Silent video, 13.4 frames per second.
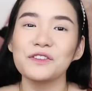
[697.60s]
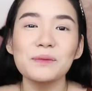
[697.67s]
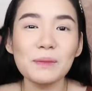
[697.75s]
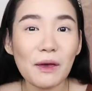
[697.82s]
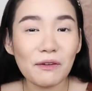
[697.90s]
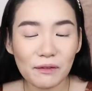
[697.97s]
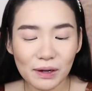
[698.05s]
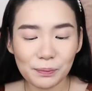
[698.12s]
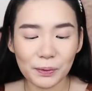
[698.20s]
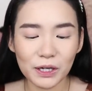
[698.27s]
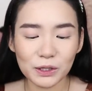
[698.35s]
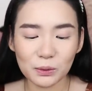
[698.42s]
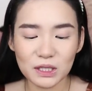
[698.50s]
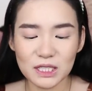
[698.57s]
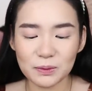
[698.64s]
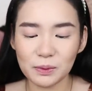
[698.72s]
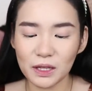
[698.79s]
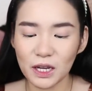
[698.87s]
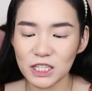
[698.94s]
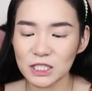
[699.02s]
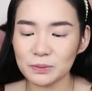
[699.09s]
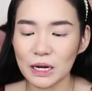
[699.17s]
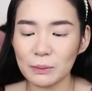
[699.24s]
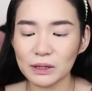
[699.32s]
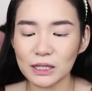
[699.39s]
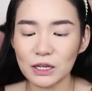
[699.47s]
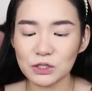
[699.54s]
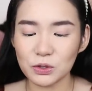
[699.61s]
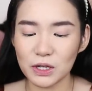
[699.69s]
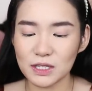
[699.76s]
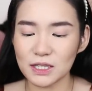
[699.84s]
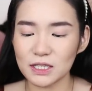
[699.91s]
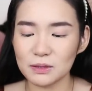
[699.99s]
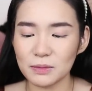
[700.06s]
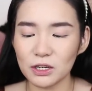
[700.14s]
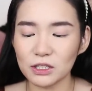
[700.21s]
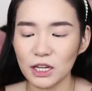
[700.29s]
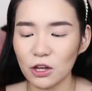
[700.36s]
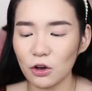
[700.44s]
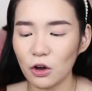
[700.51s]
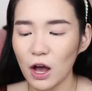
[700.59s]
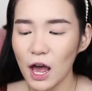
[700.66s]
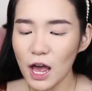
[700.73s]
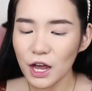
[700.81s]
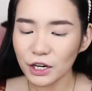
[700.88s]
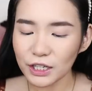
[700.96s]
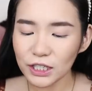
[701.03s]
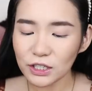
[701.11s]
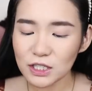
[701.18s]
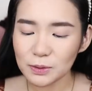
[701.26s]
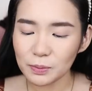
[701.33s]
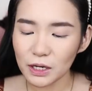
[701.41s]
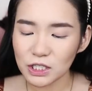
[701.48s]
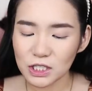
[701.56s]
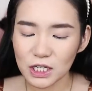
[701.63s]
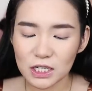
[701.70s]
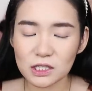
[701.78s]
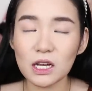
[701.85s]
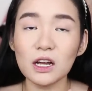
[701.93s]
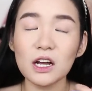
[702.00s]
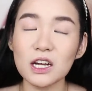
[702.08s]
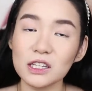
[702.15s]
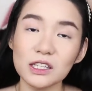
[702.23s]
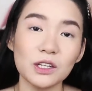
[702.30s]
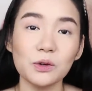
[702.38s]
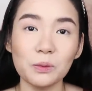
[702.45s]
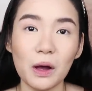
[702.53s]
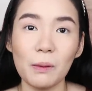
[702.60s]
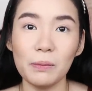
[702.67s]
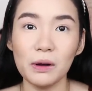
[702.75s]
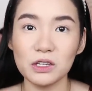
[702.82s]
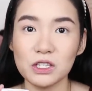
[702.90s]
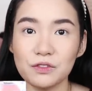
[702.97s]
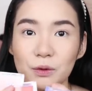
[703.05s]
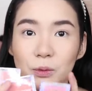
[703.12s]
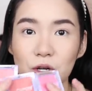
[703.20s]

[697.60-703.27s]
For my favorite part, which is blush, marami tayong choices. Meron tayong Crayons blushes. Ang ganda ng mga blushes from